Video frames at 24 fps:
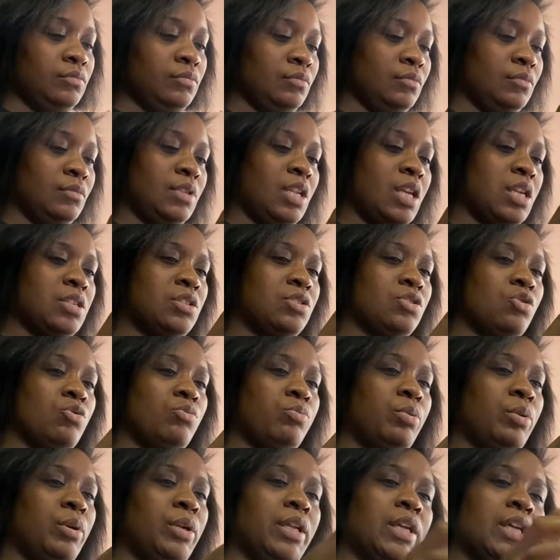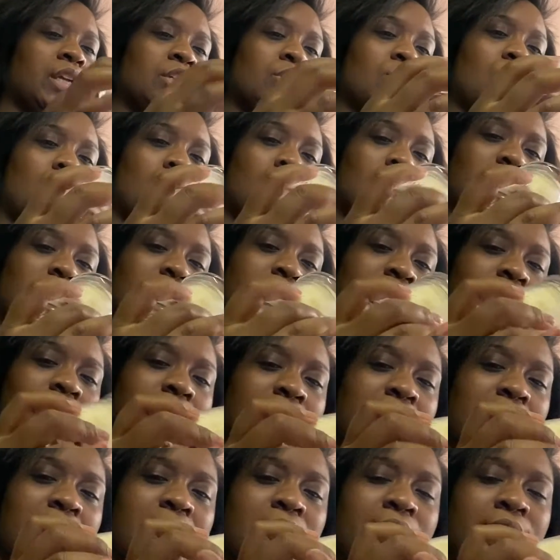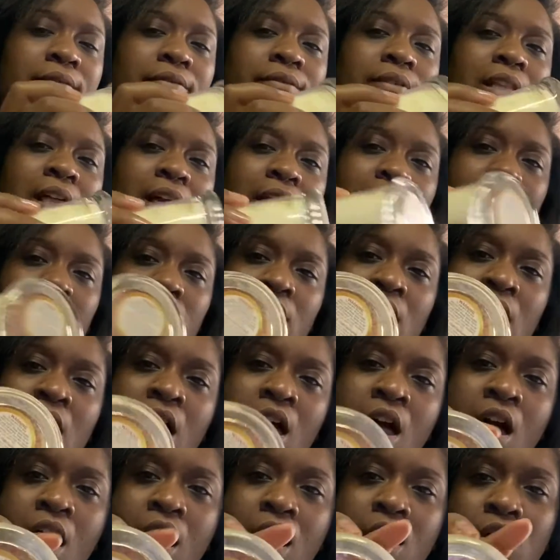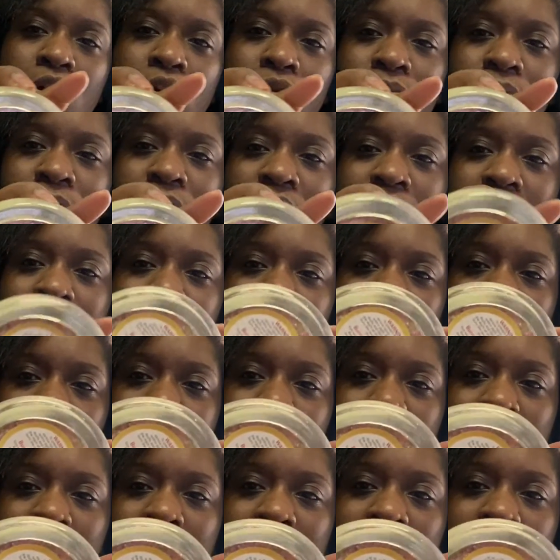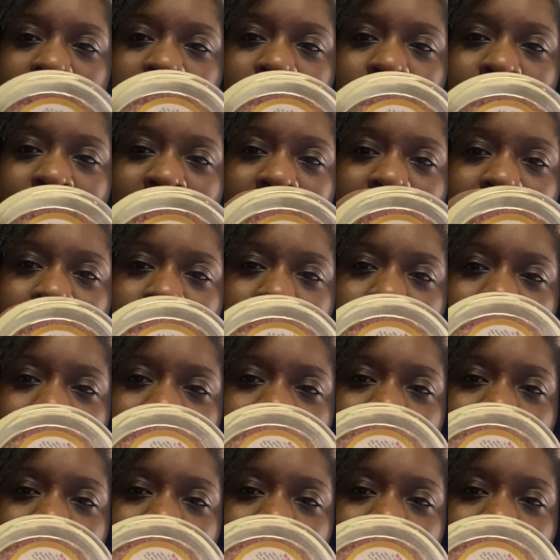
That's so pretty. And all of them have like glitter at the bottom.